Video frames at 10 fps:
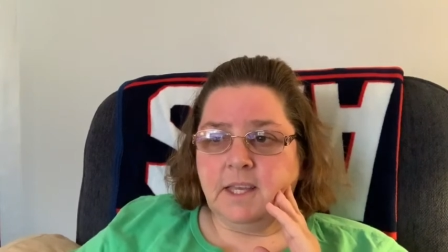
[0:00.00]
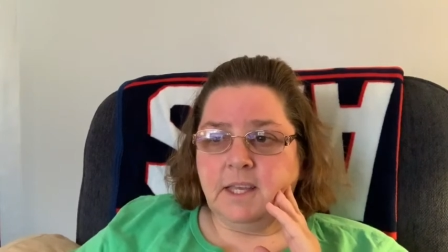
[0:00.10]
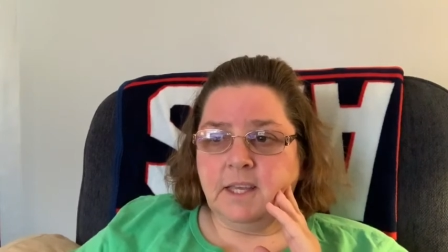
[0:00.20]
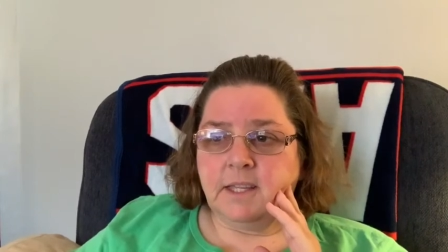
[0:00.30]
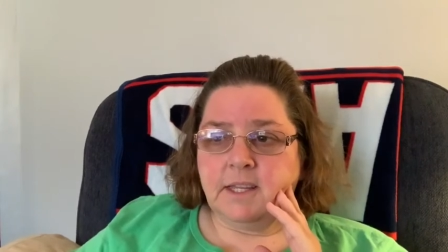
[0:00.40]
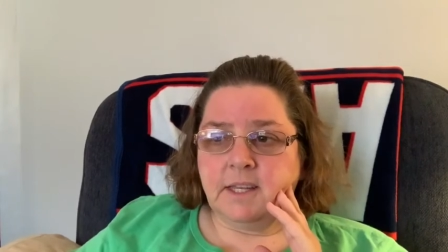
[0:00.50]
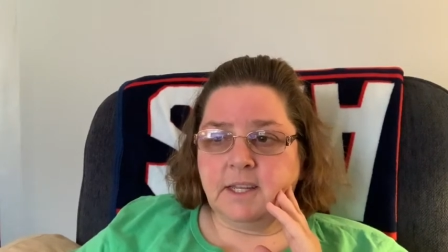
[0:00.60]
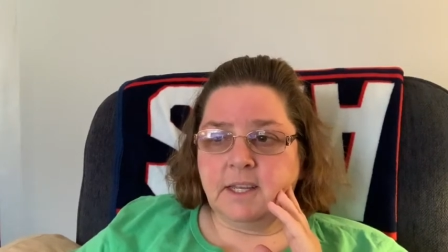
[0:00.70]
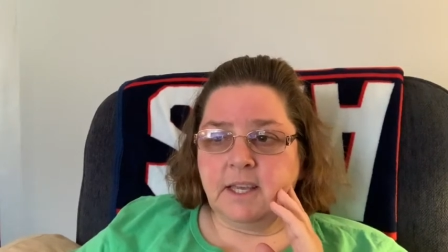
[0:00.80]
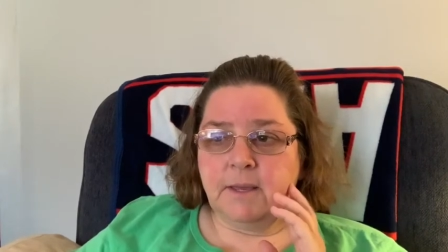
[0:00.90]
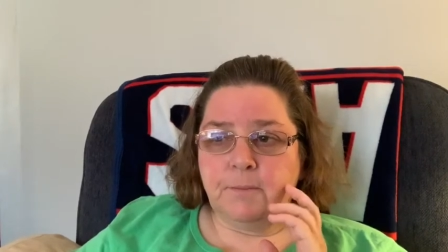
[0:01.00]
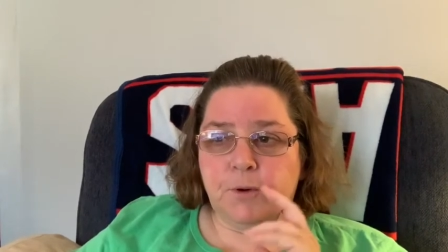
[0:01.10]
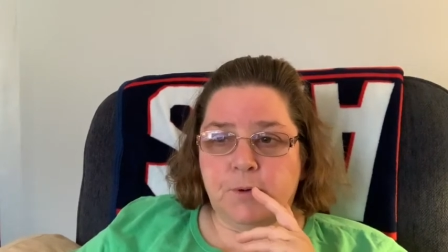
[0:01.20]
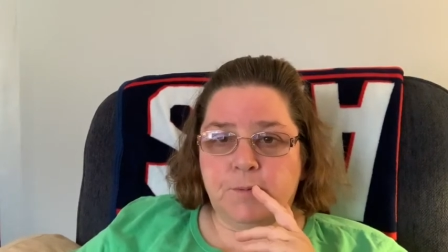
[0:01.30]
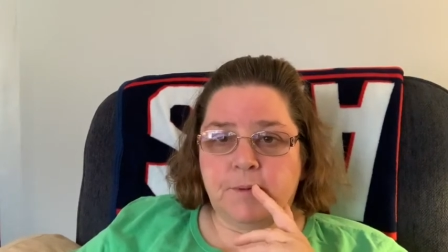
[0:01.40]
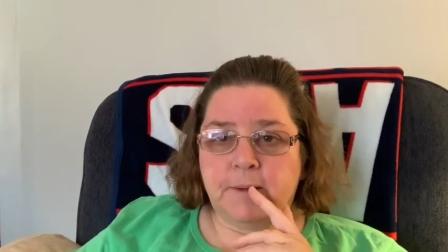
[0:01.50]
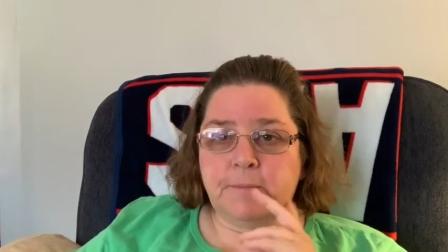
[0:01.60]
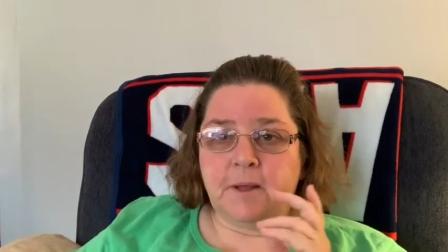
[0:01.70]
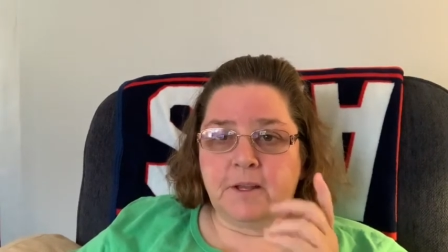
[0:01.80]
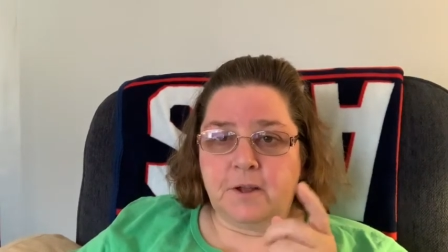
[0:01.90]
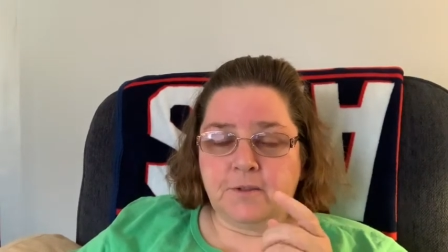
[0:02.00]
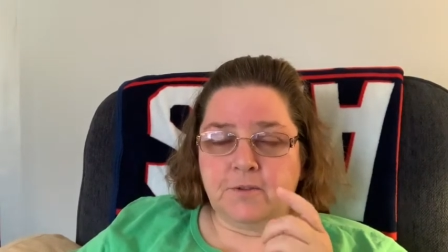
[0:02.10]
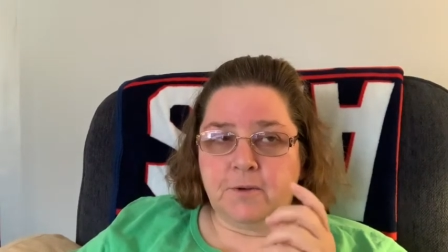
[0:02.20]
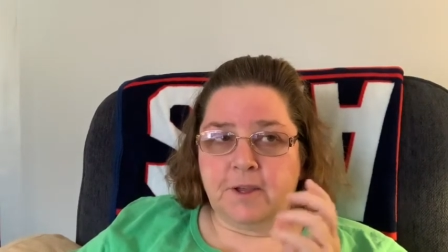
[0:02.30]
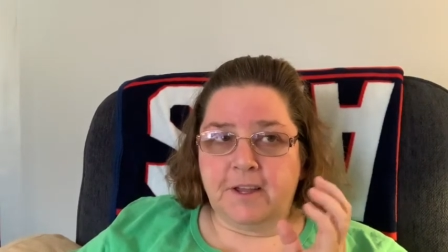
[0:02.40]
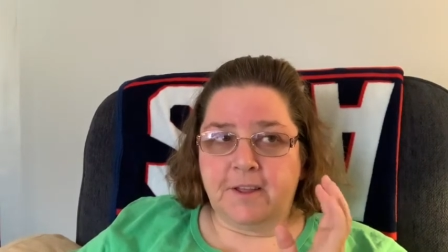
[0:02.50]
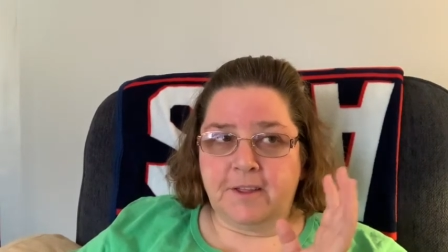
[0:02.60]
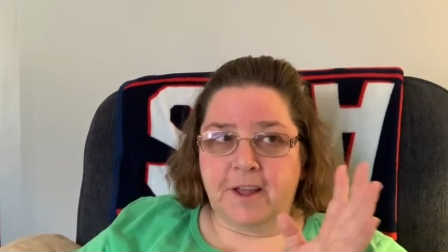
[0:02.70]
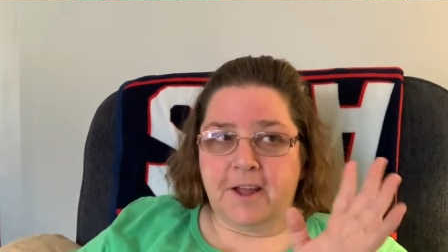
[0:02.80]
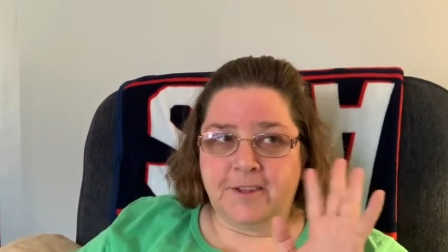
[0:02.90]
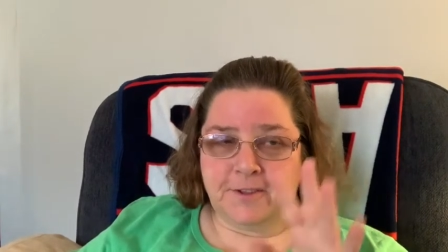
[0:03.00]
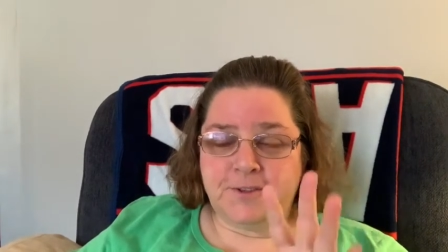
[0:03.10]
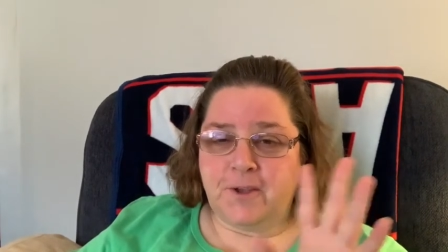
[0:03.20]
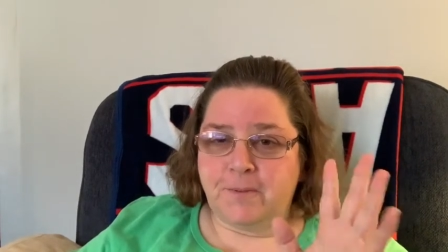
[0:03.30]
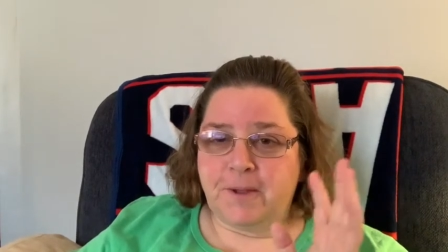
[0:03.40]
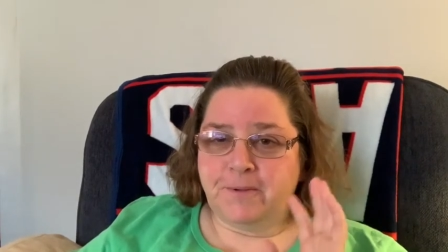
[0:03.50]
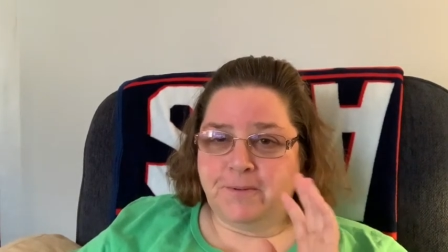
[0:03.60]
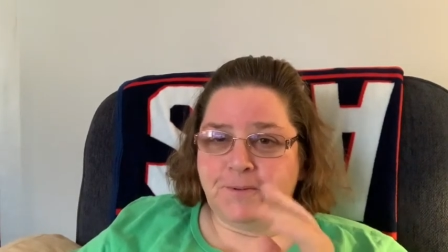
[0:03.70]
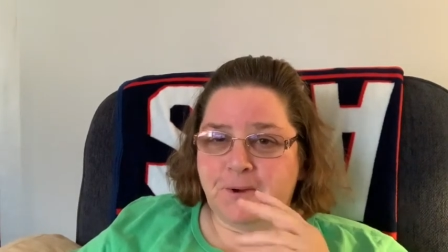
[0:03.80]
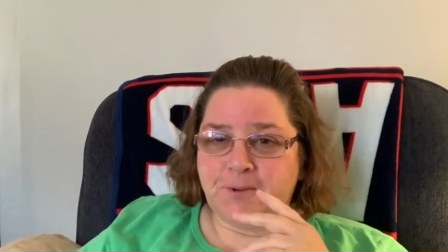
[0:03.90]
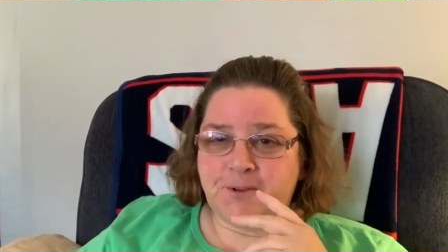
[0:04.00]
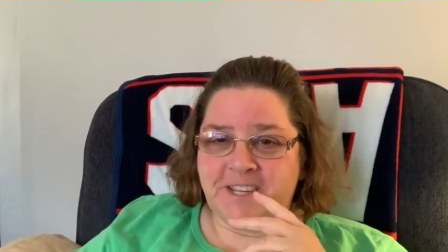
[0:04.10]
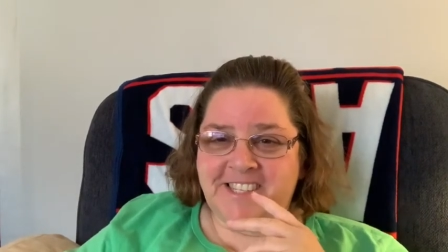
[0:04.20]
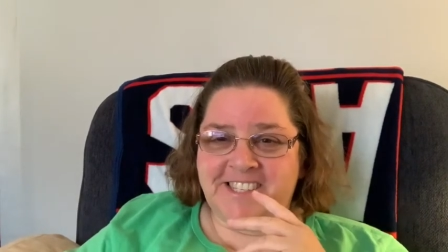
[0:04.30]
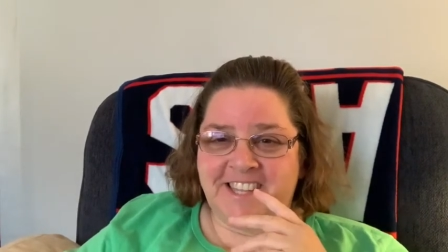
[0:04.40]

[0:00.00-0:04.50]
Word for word: And then I came home, I, I got, so I, uh, you saw my groceries.